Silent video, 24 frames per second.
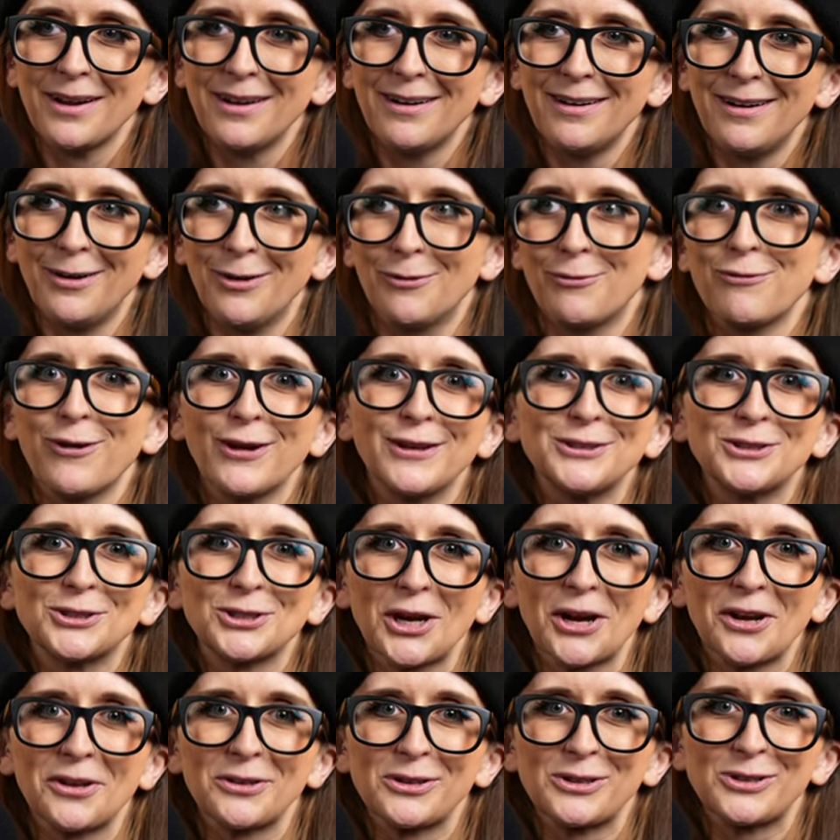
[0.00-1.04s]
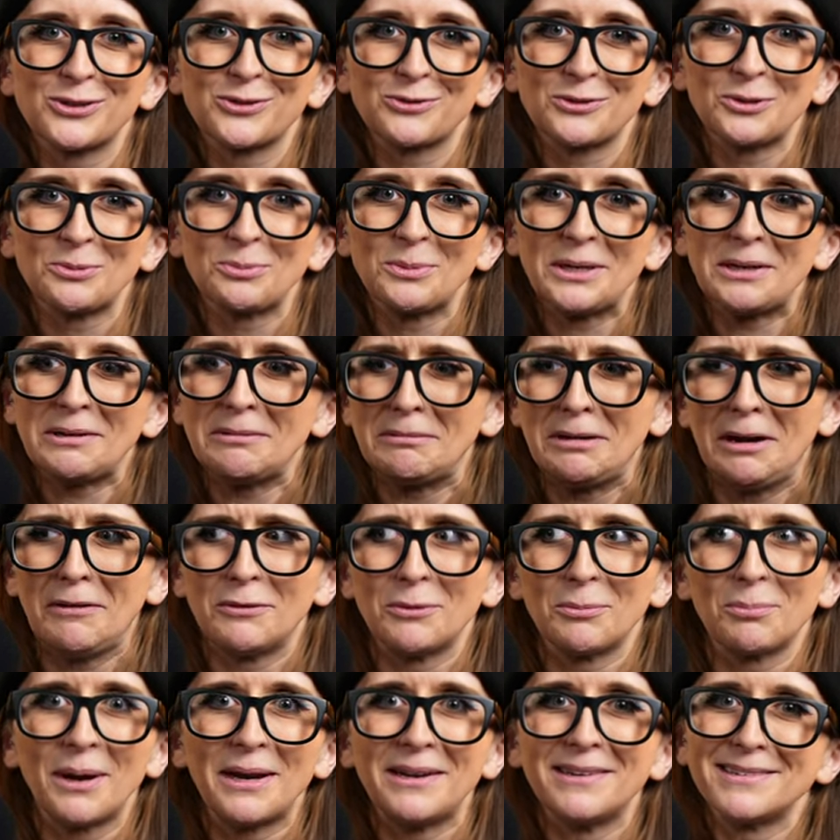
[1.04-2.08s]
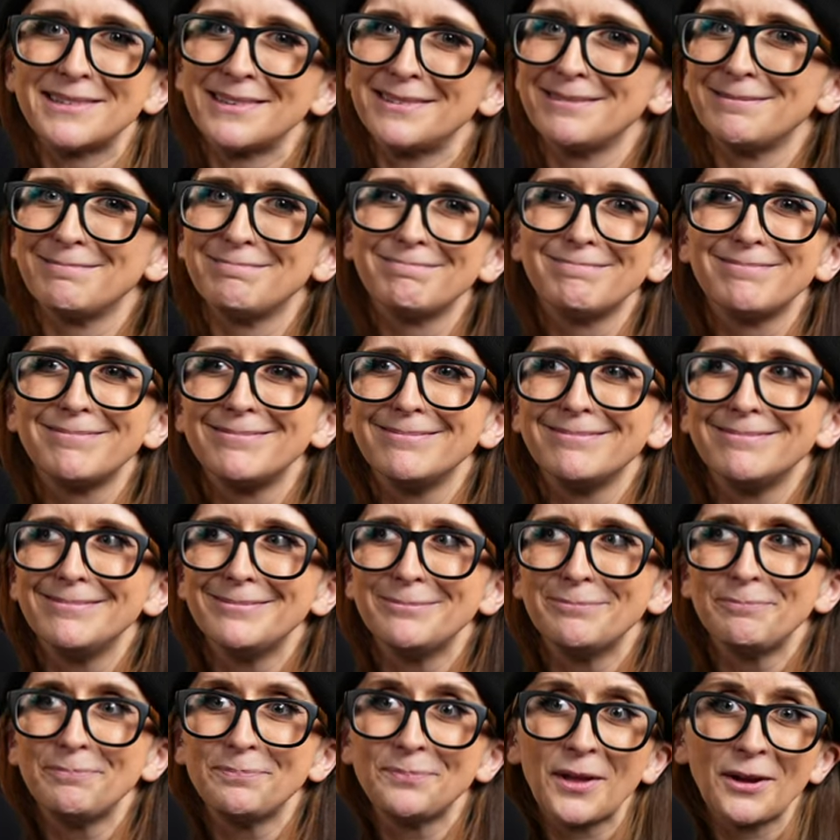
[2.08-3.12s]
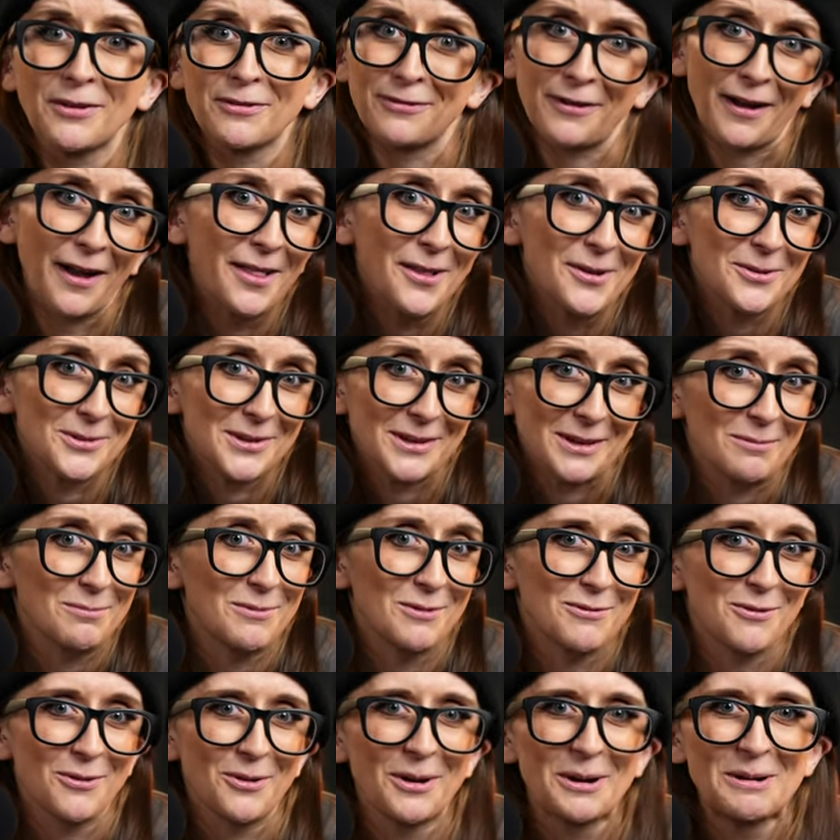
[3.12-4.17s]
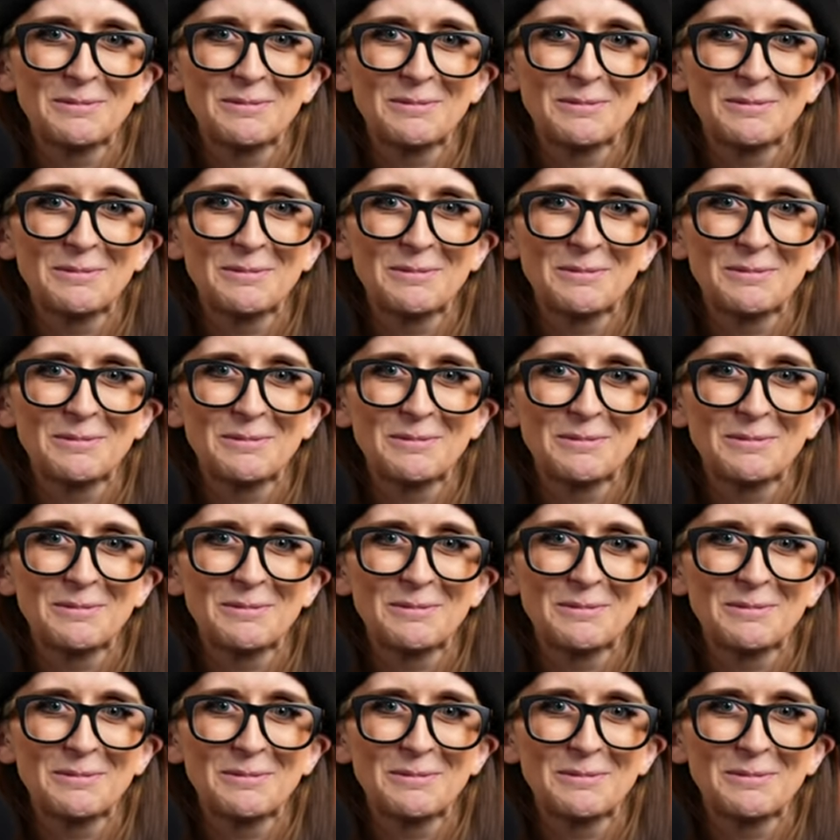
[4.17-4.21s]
a fun challenge for me. Never painted a fallow deer before,